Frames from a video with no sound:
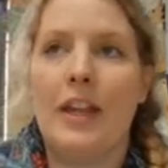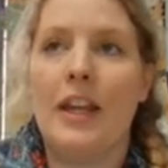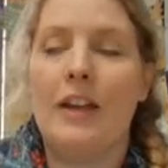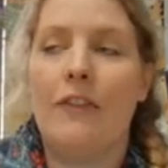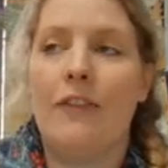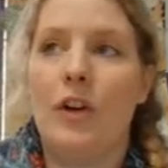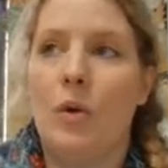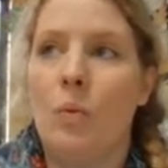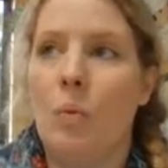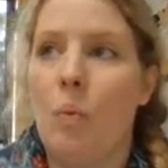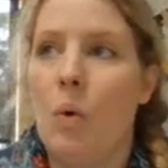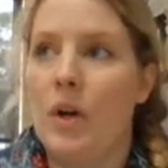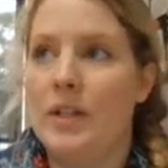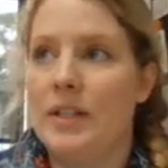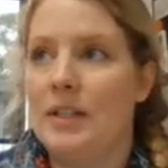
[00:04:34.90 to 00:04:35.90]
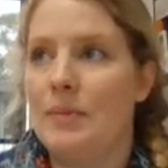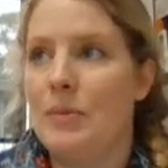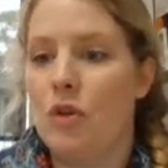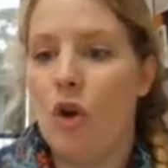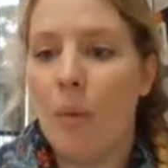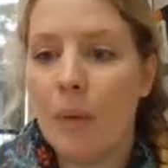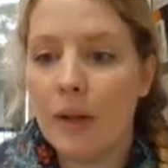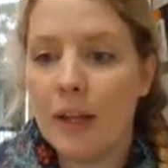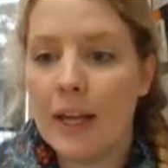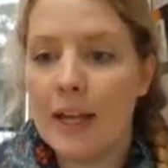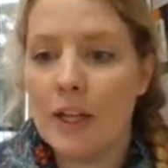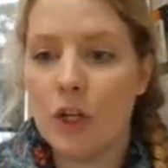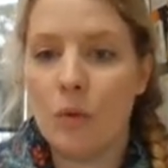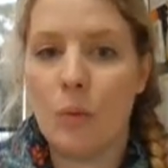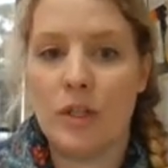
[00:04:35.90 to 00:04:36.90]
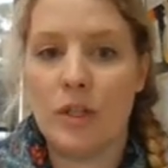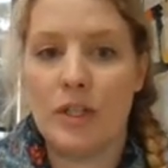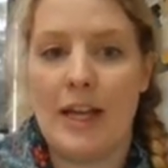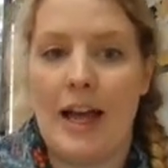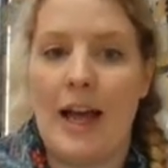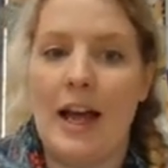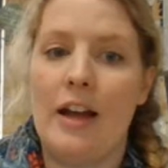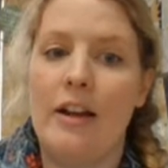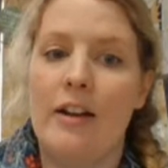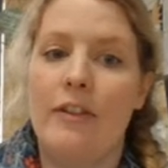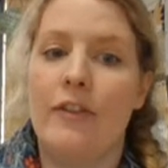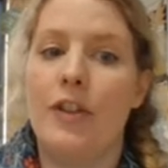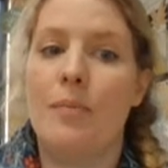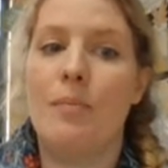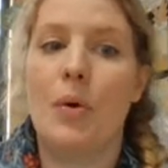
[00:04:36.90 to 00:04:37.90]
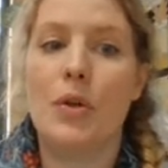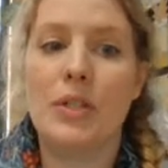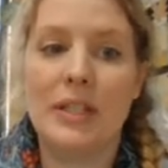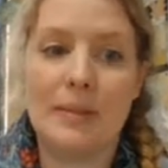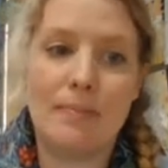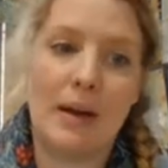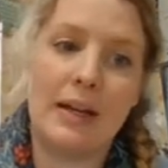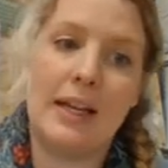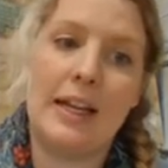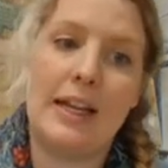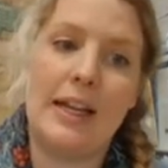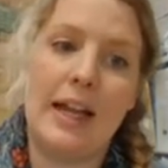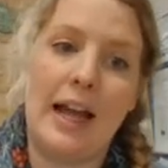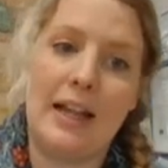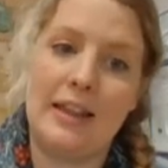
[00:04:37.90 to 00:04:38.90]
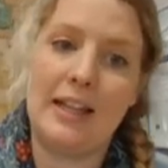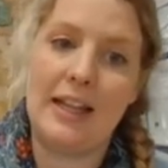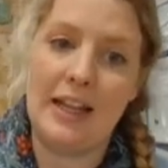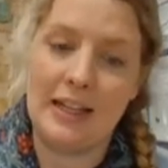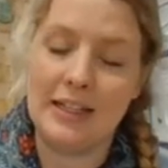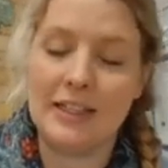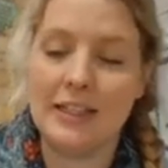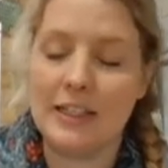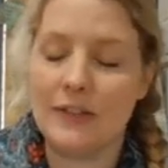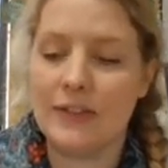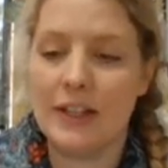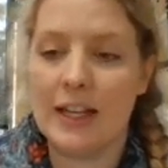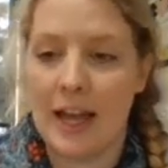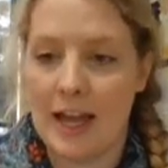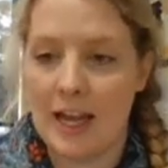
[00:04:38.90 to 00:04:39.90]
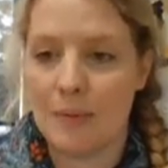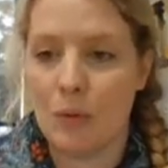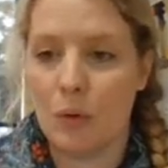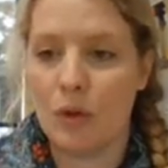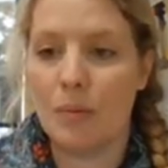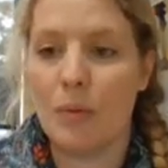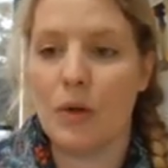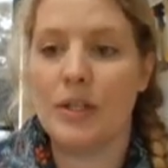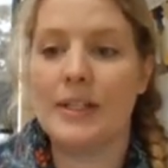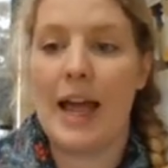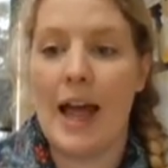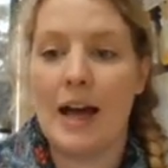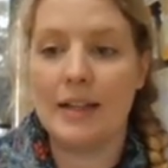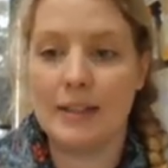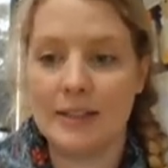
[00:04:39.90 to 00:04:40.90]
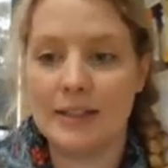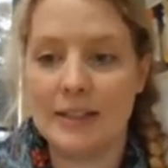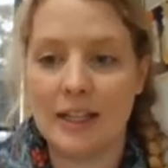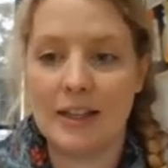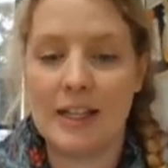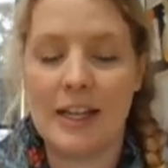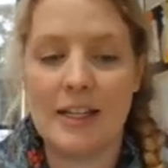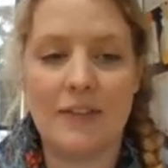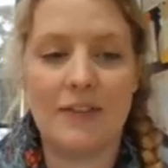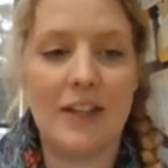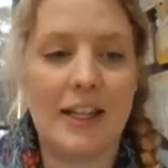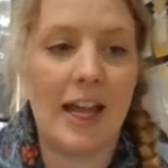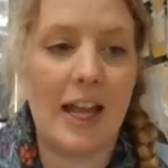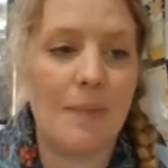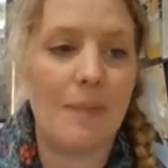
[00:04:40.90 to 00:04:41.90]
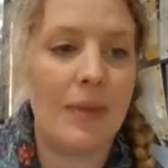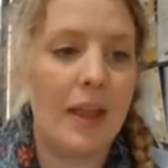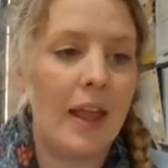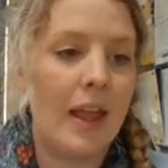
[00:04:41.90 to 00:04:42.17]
If it was Monopoly, you want to have the most money at the end of the game, or the most houses at the end of the game.